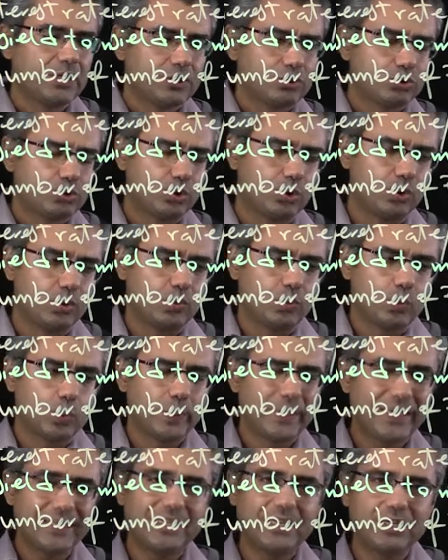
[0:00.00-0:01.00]
So
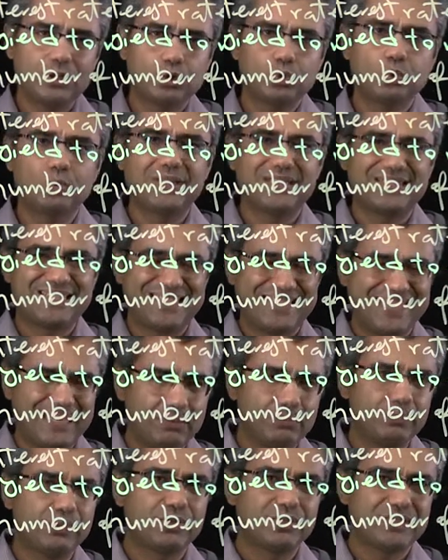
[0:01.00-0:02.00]
when they issue the
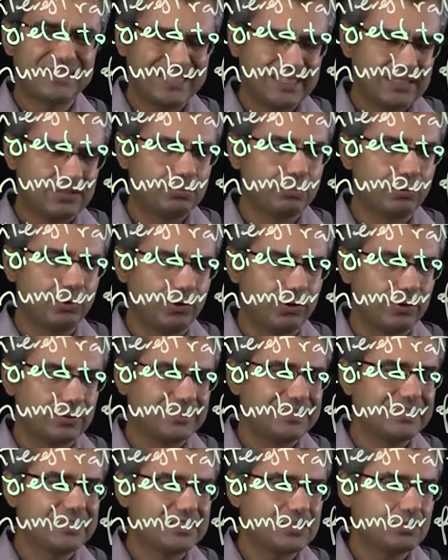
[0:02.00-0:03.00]
10% bond,
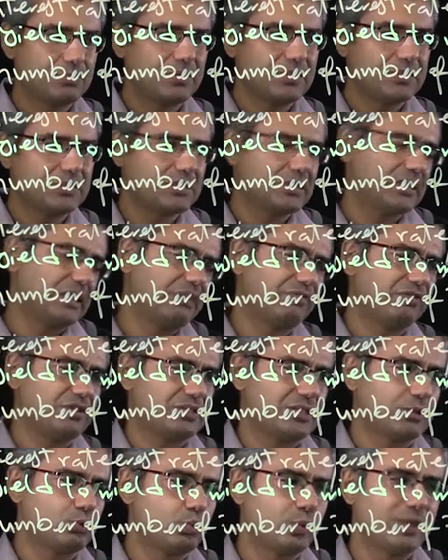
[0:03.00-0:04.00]
this means if
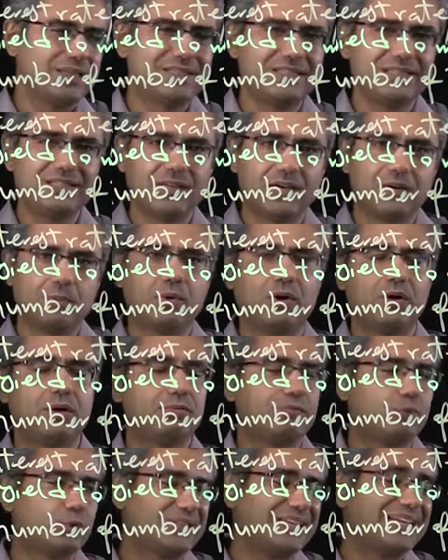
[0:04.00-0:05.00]
it's a 20-year
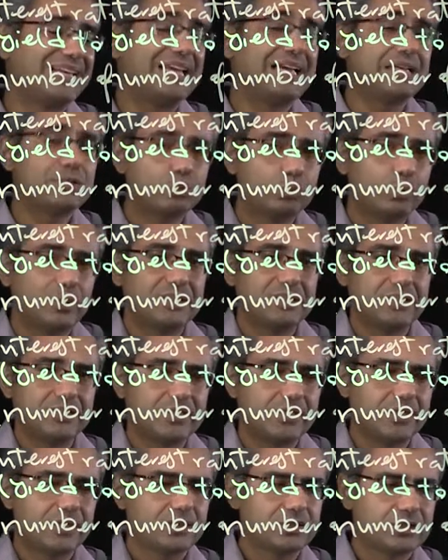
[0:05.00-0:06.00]
bond, for the next 20
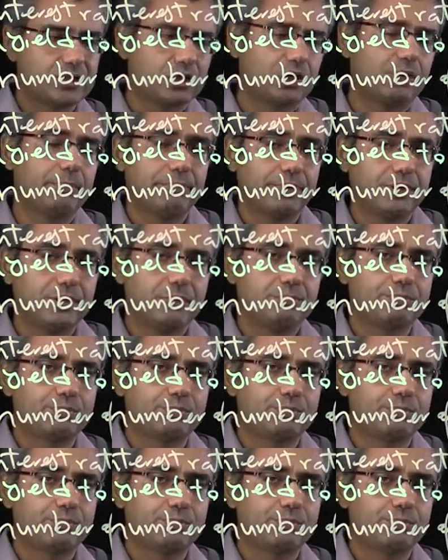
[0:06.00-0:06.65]
years, the company